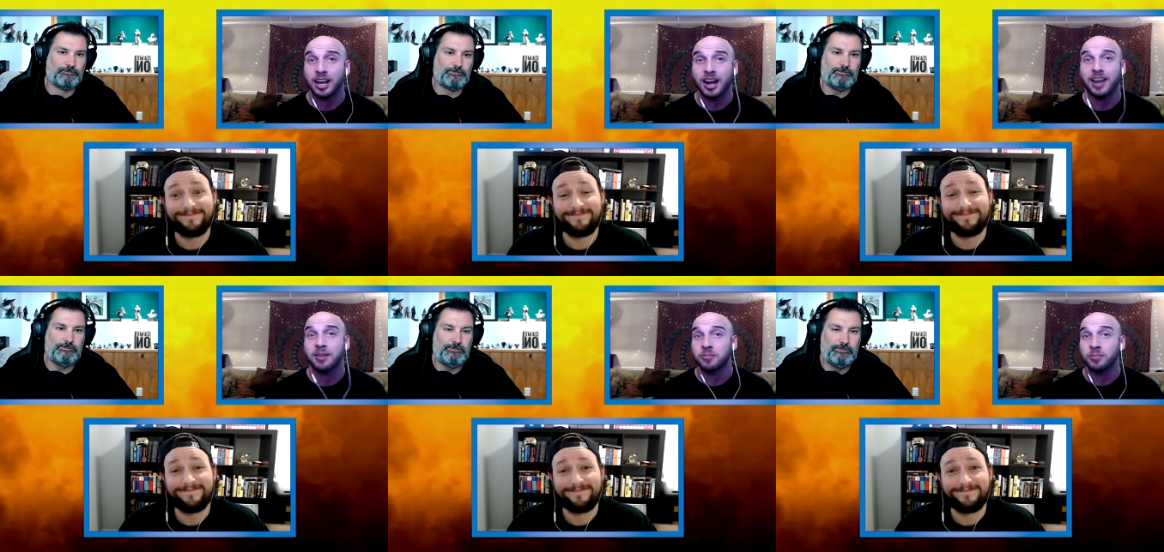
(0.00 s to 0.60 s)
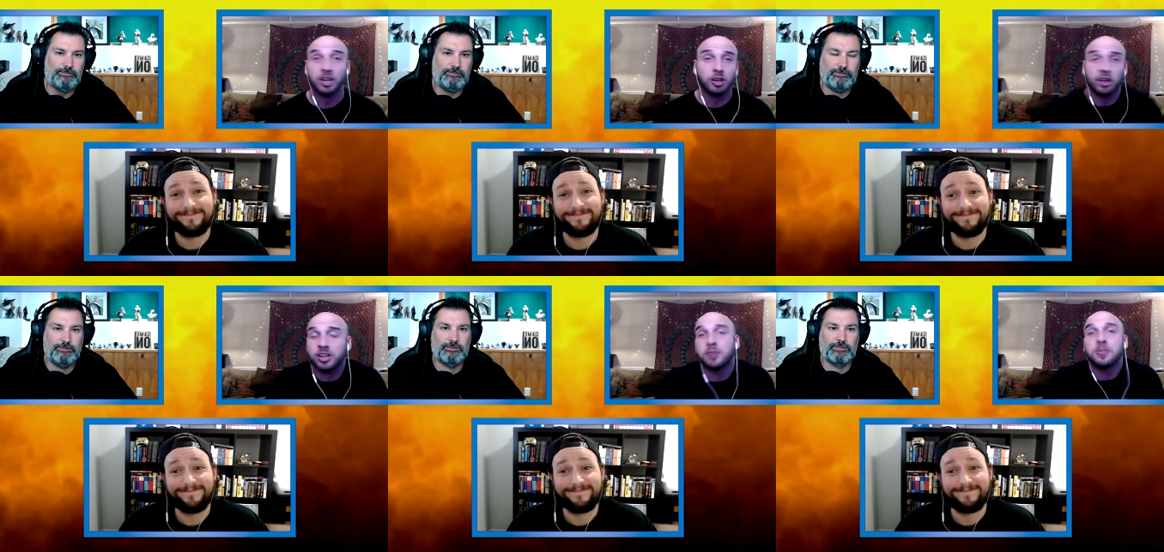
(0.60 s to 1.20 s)
Speaker 1: that I am,
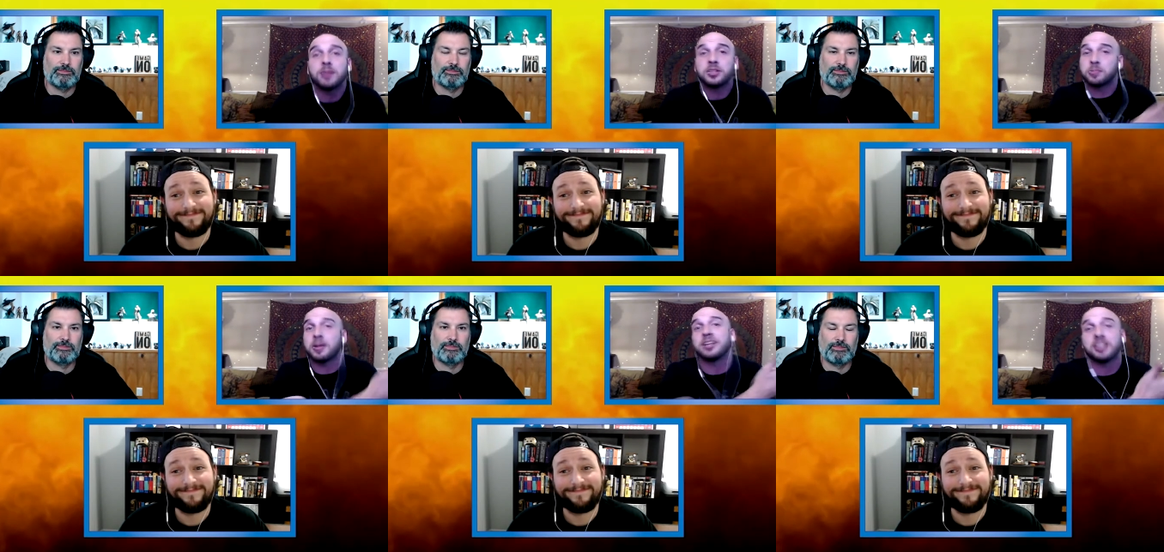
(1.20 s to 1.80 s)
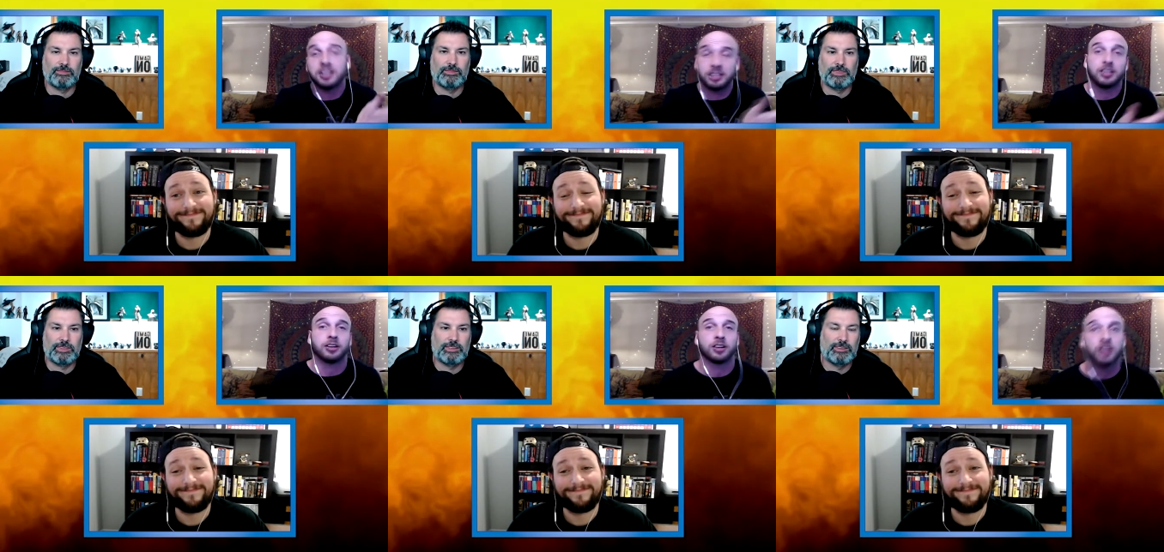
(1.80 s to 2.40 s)
you know, I could have maybe spent in
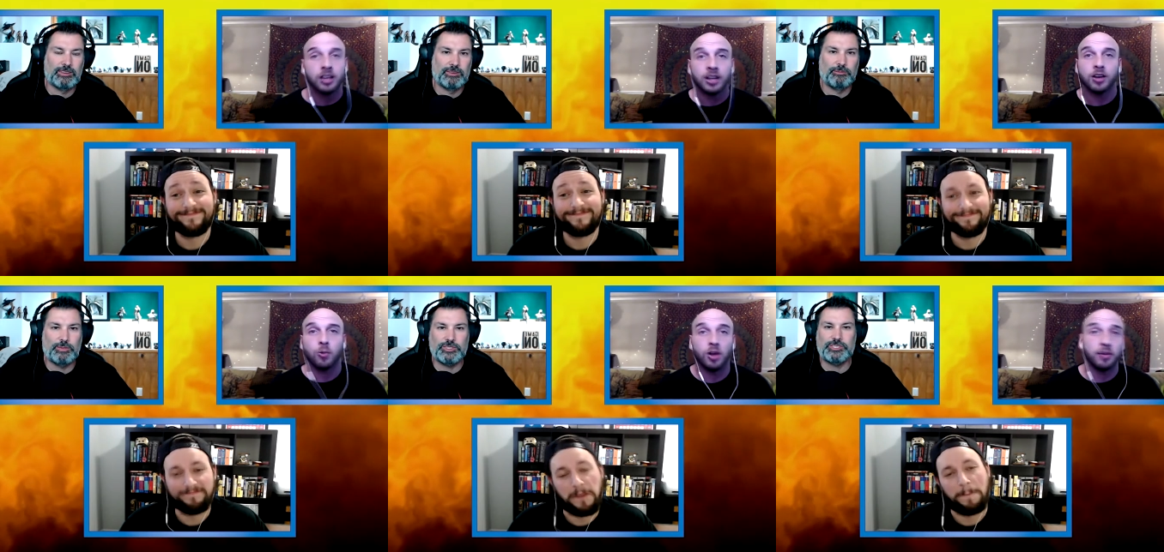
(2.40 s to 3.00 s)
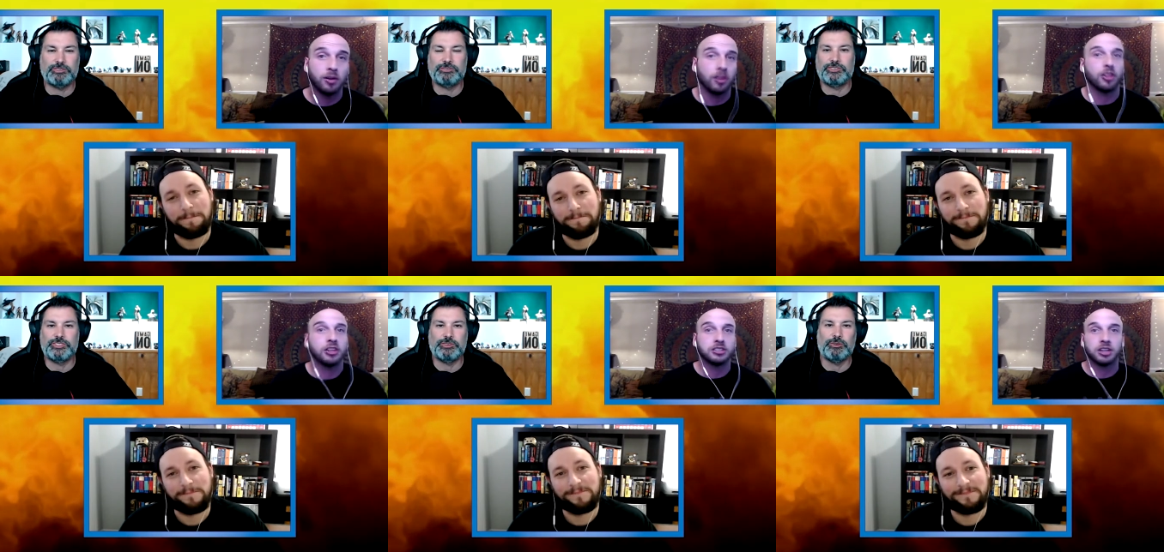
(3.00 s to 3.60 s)
a year.
Speaker 2: But you
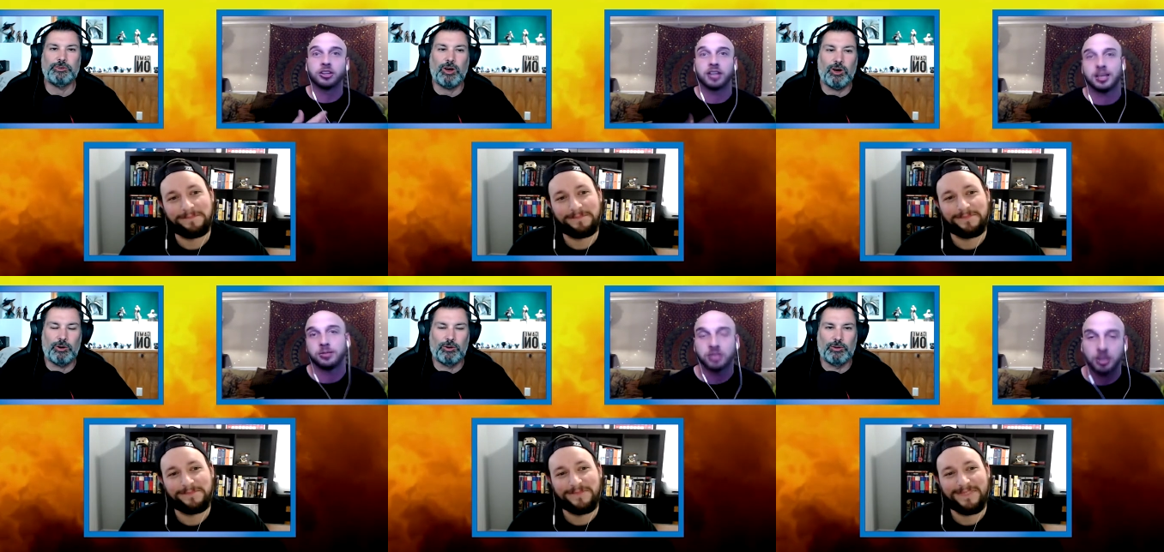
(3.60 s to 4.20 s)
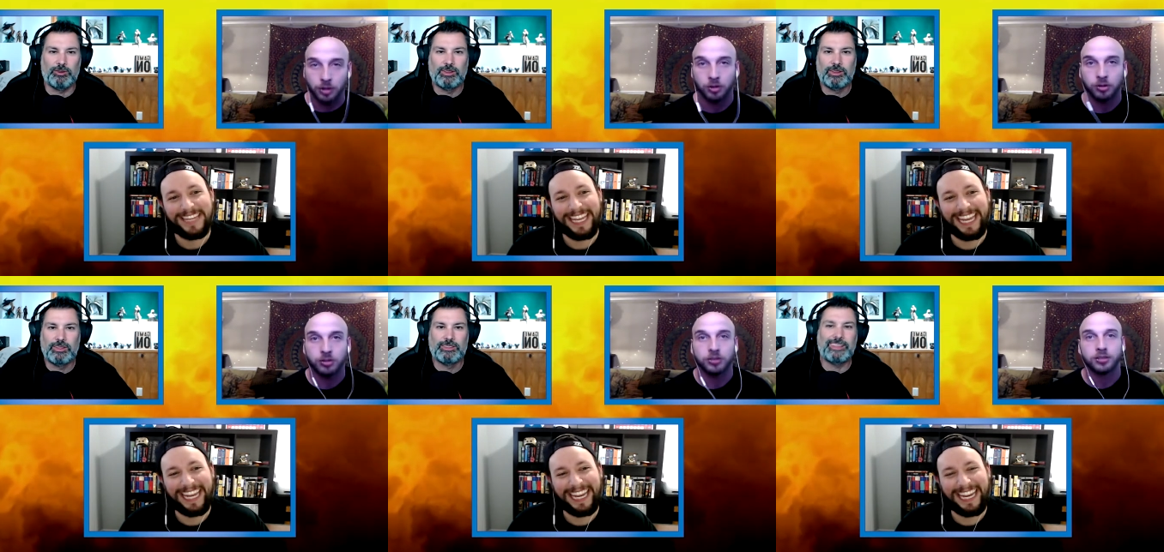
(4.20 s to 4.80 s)
do these other own games come
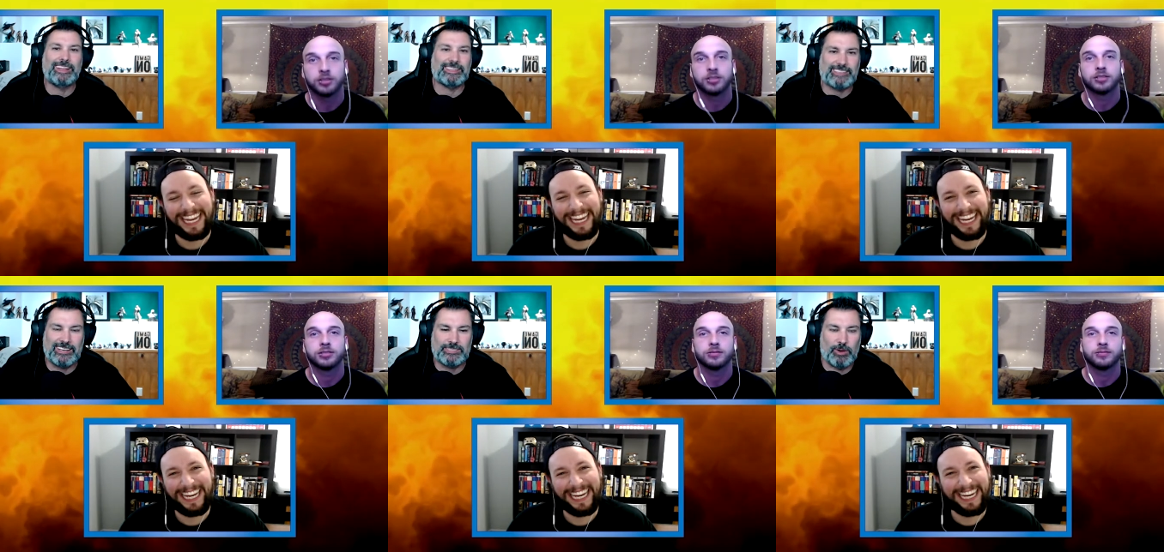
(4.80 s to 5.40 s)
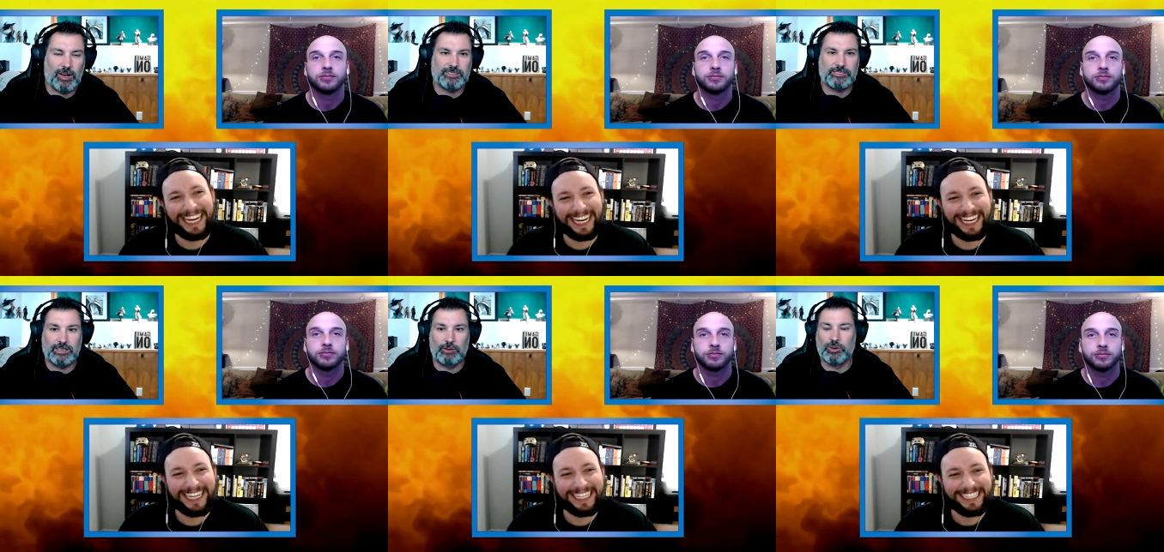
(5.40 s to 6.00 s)
out. The next
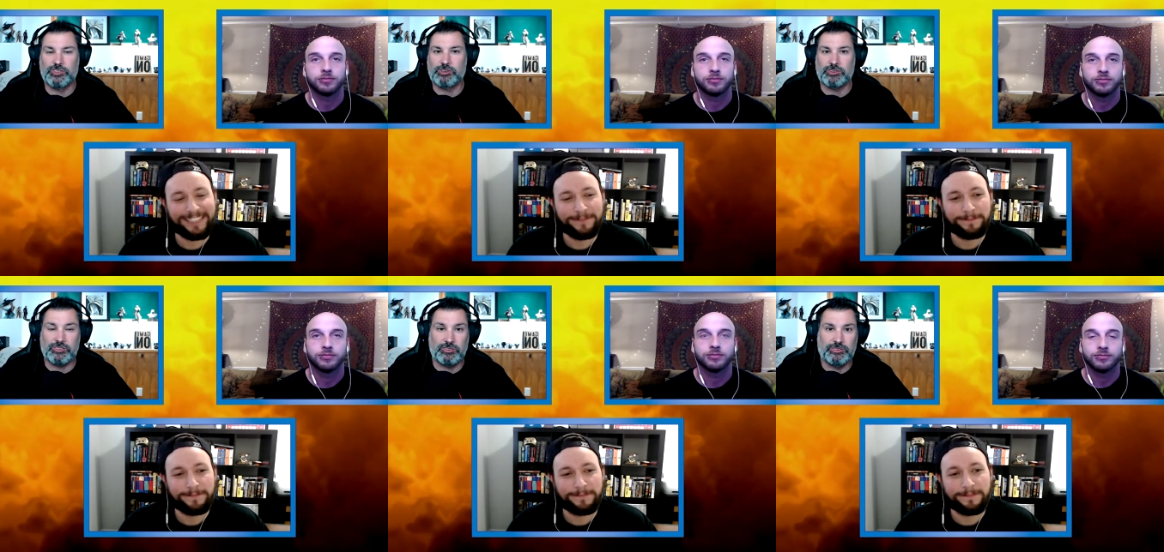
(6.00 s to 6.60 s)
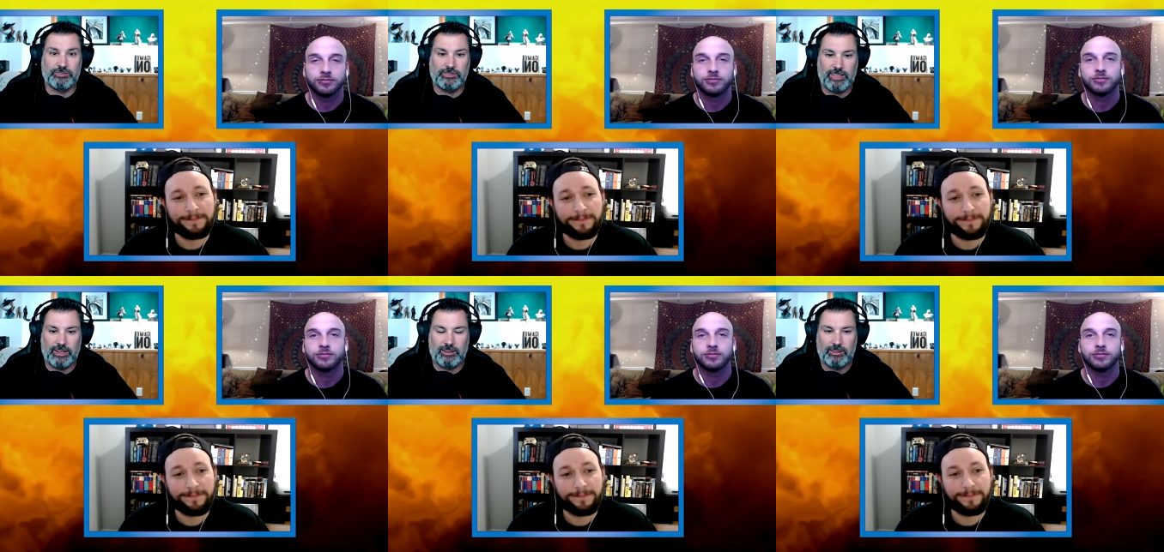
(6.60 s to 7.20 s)
Xbox, and where's your exclusives
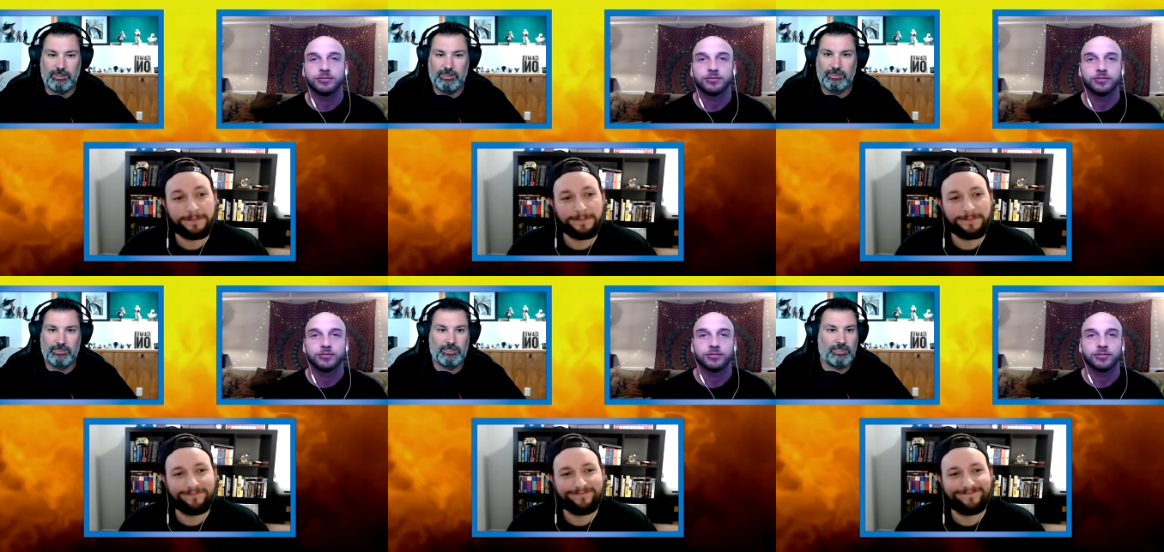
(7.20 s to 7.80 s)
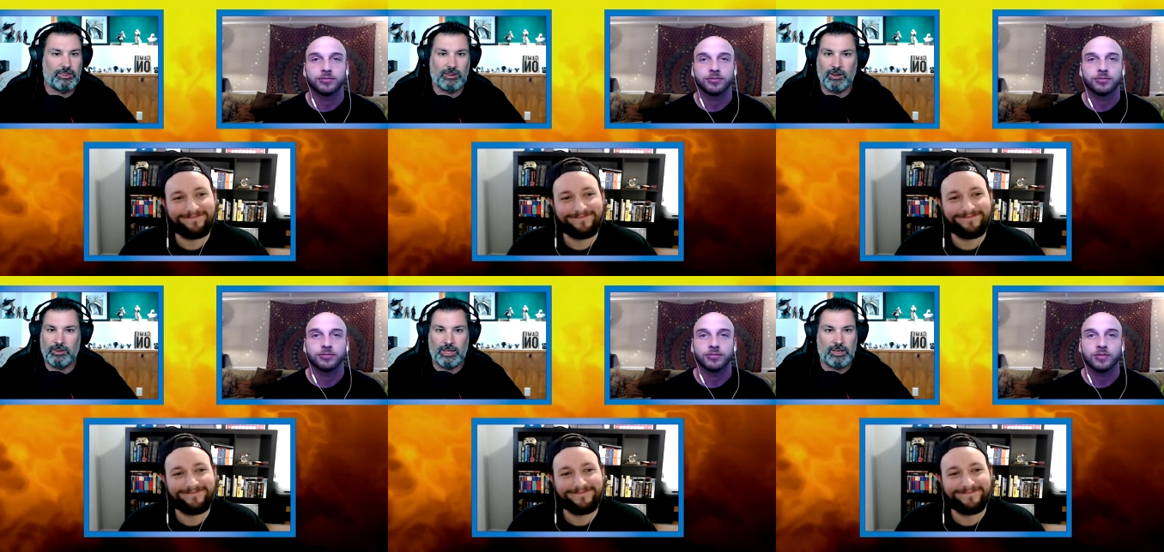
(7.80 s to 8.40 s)
there? There
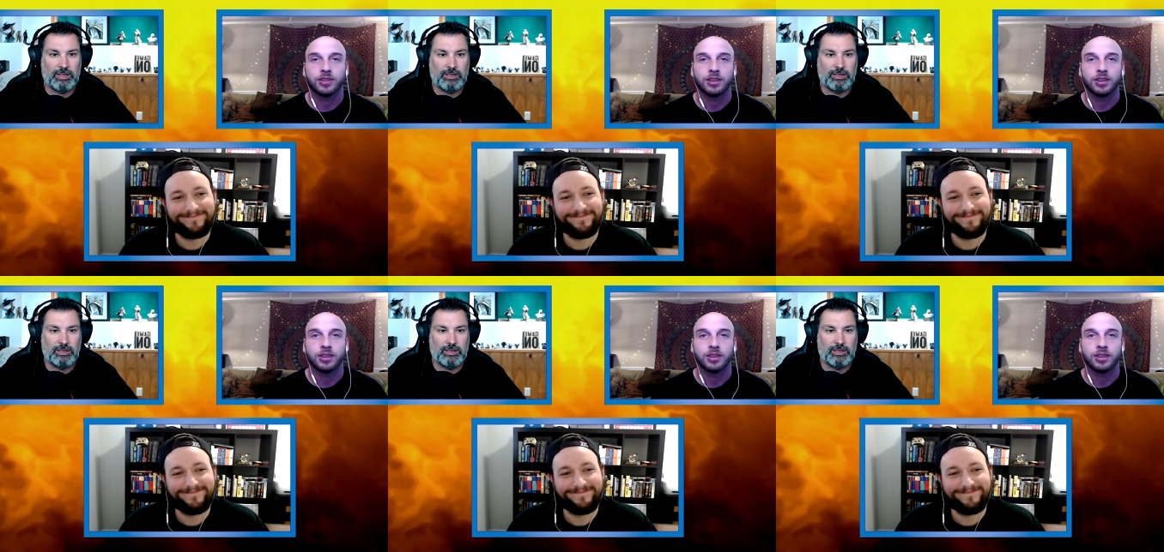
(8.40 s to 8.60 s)
aren't any.